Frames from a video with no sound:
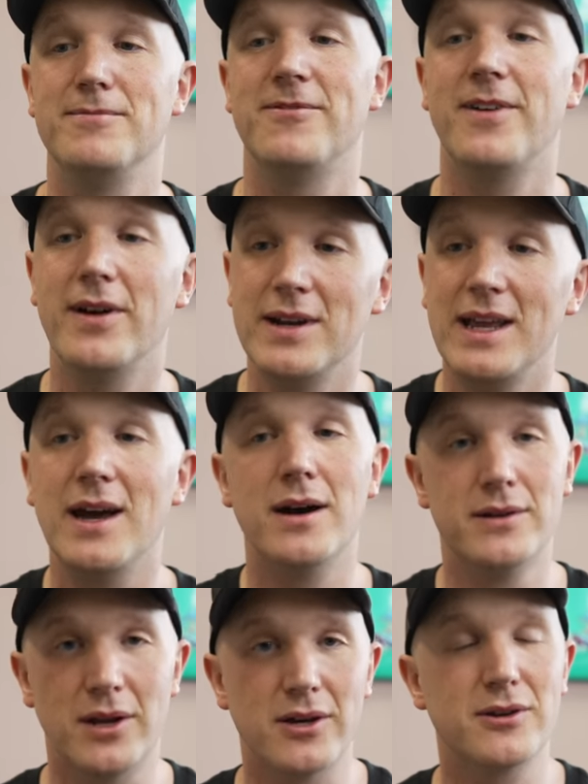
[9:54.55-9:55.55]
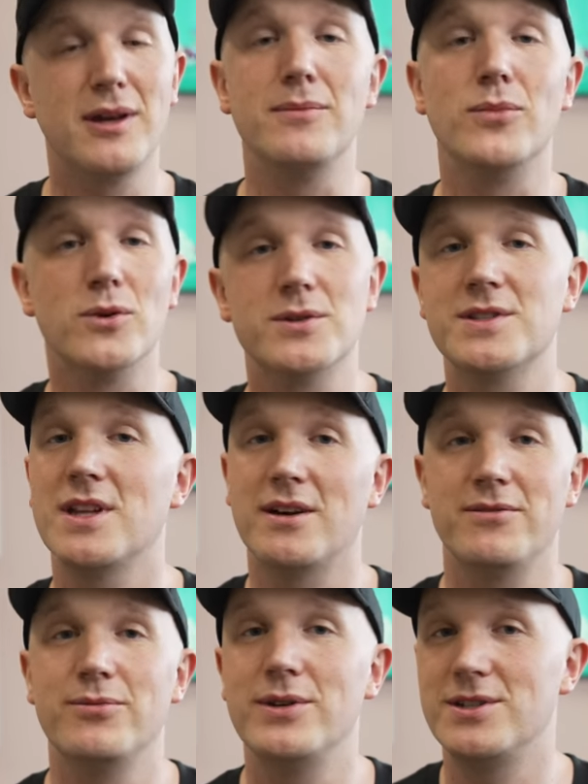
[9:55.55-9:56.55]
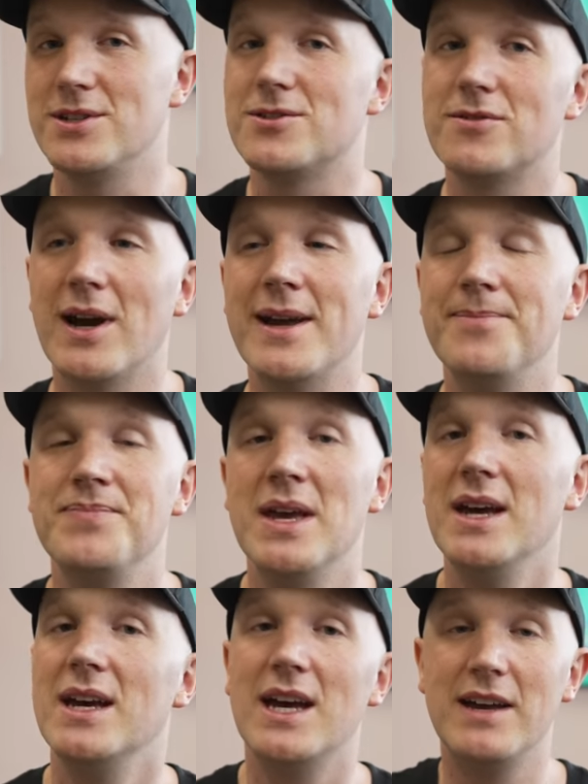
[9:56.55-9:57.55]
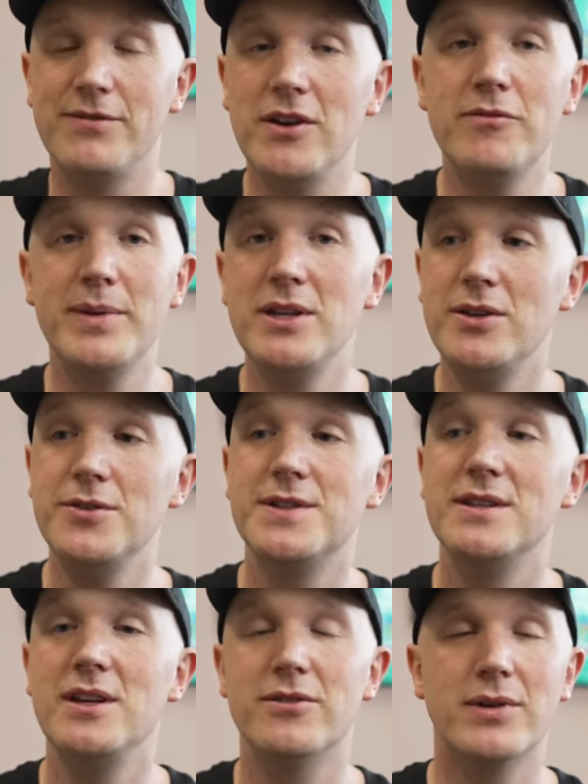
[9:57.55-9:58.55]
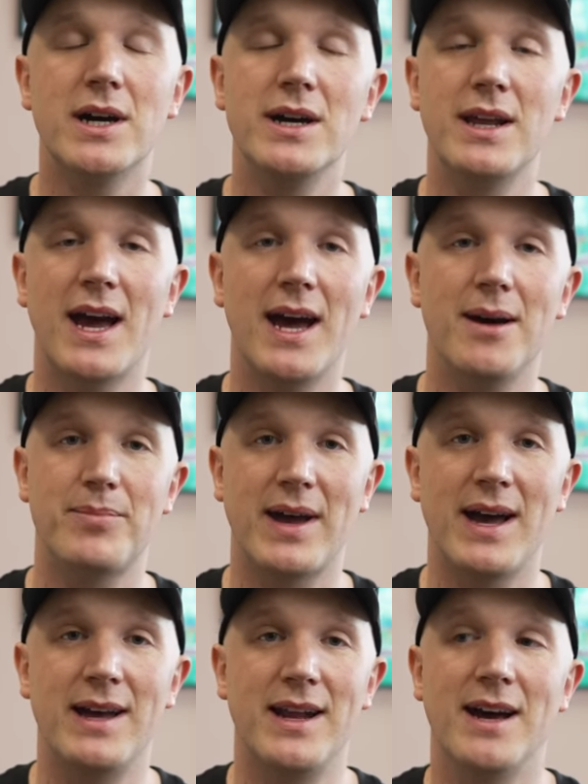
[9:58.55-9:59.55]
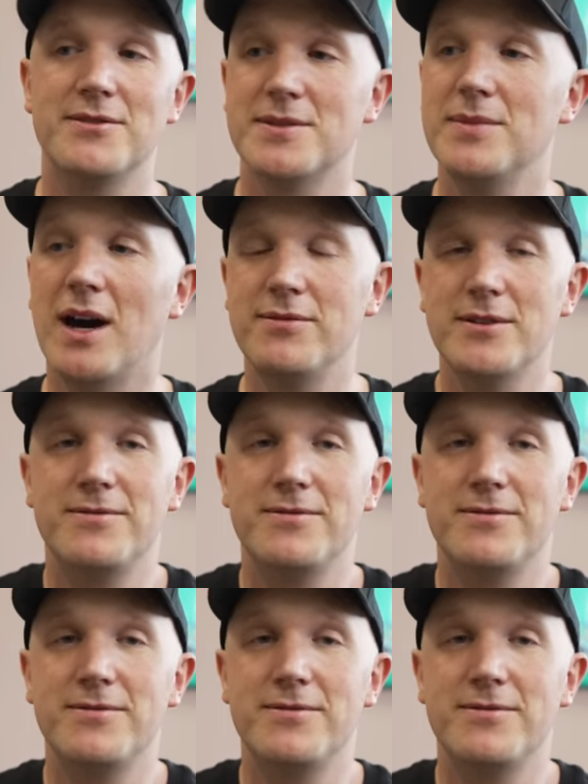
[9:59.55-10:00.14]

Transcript: finally unlocking more stuff, which is great. If you've been using the Orion app and have some other